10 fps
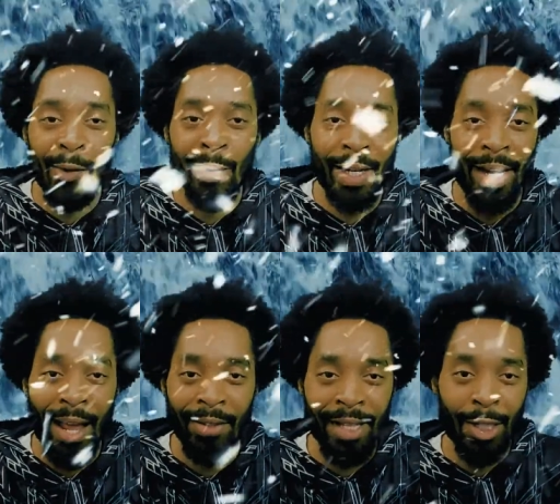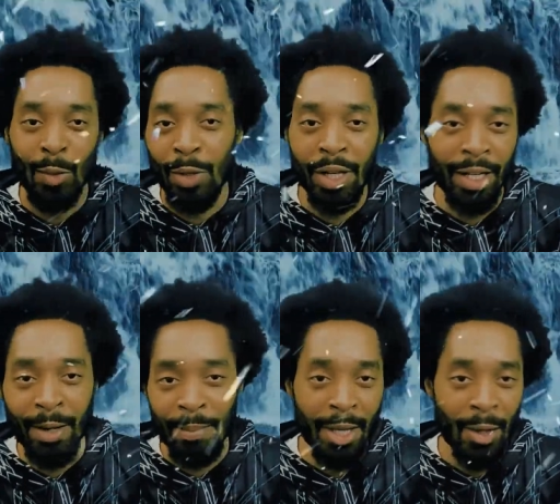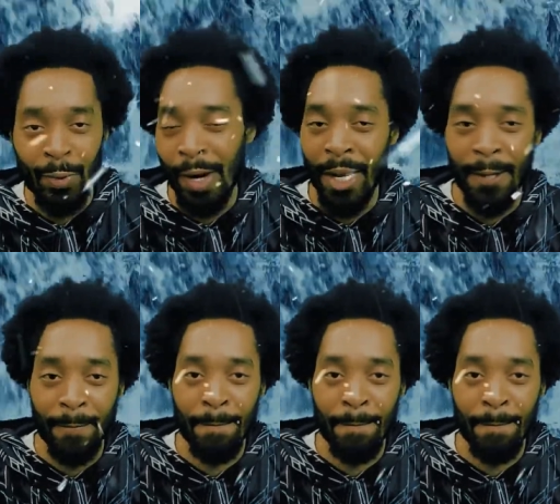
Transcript: right now, it's like cooking a meal, right?